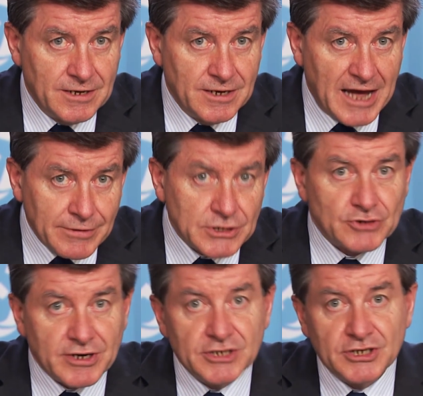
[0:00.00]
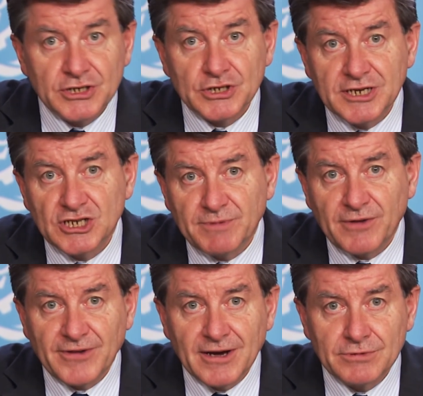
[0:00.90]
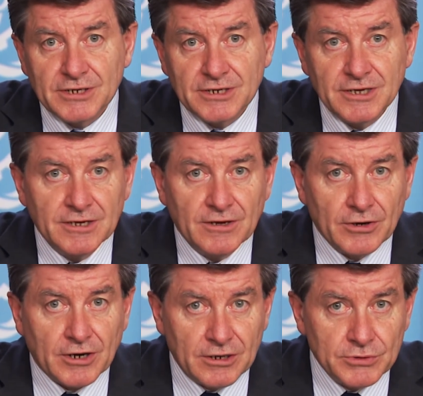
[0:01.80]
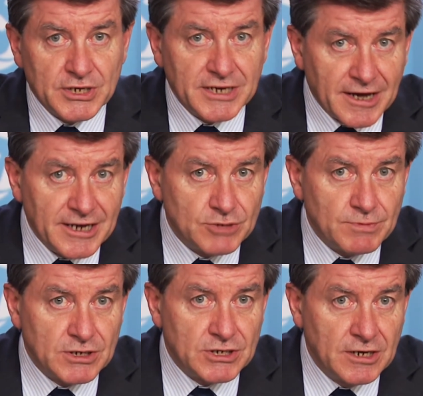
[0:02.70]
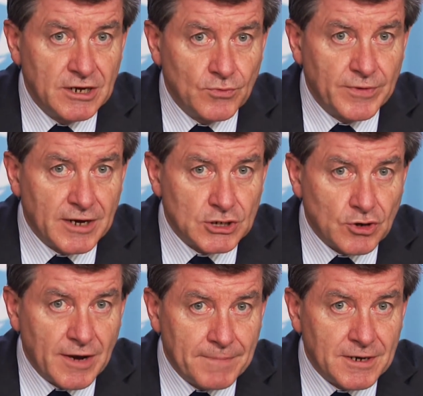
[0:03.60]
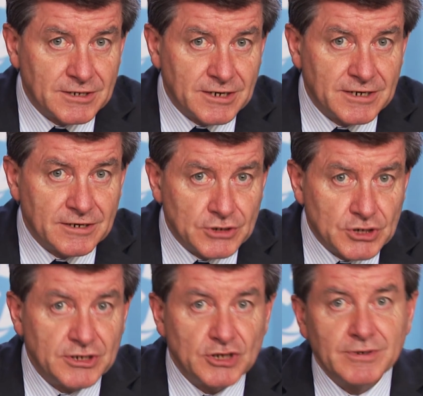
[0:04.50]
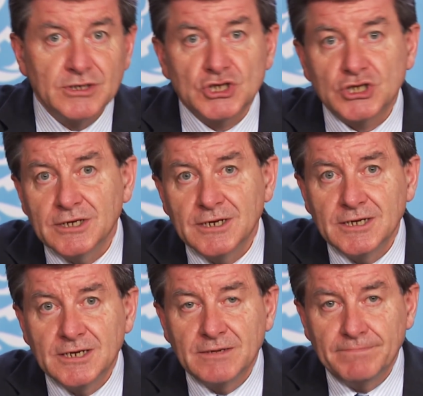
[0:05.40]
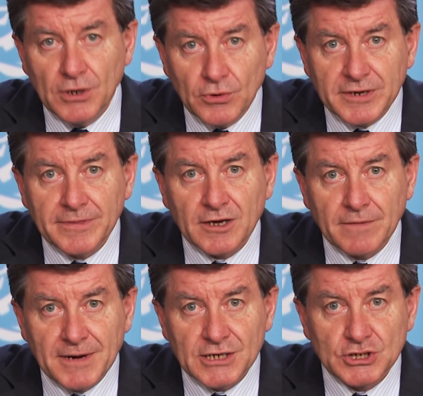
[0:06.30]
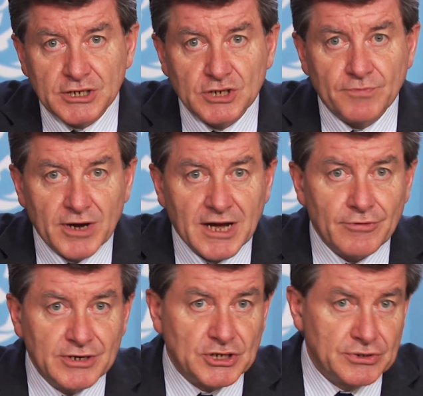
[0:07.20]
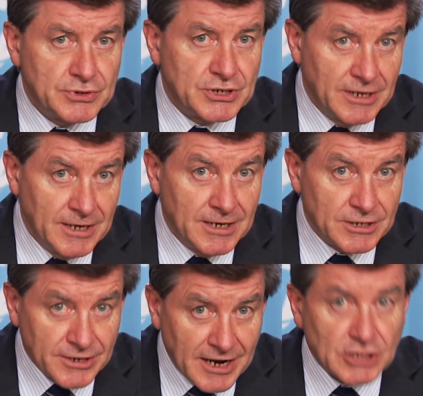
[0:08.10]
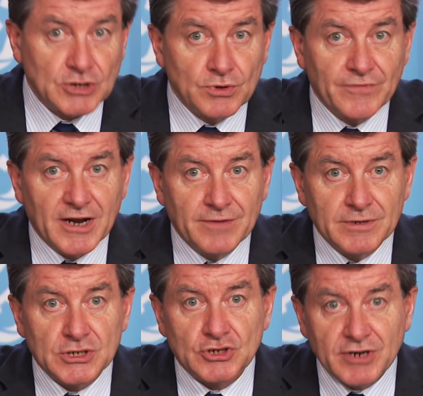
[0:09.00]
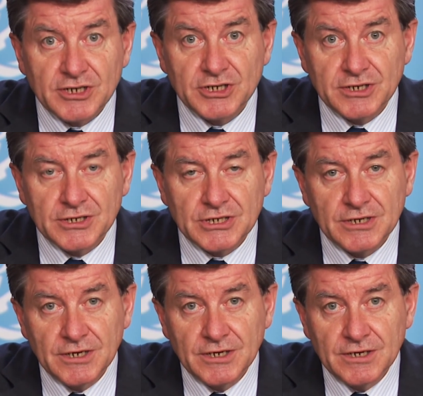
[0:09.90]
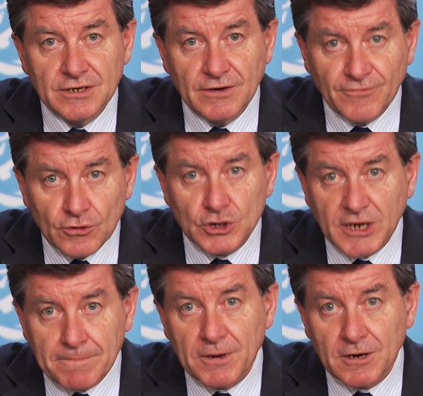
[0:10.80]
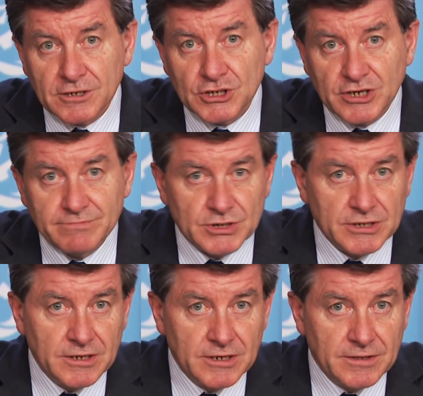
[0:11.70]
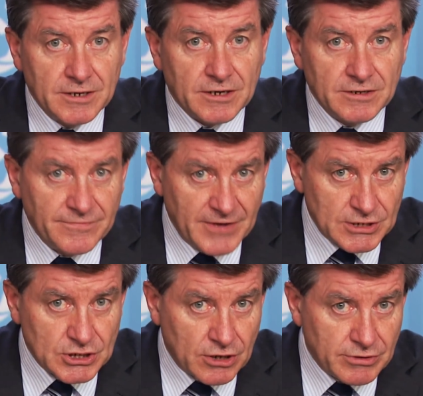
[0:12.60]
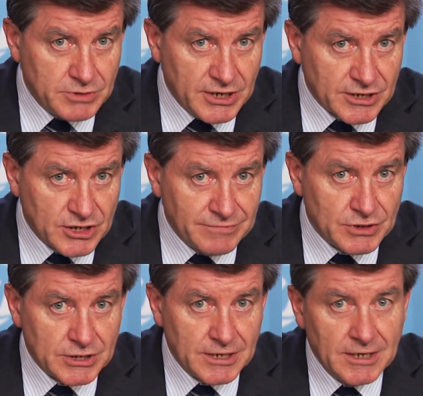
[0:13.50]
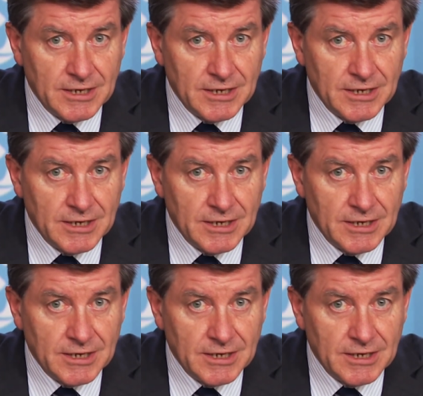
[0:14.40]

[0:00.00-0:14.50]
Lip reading: Our strategies need to be founded on close engagement with our tripartite constituents, building the capacity to bring our issues to national development strategies, and forging partnerships that can advance our objectives.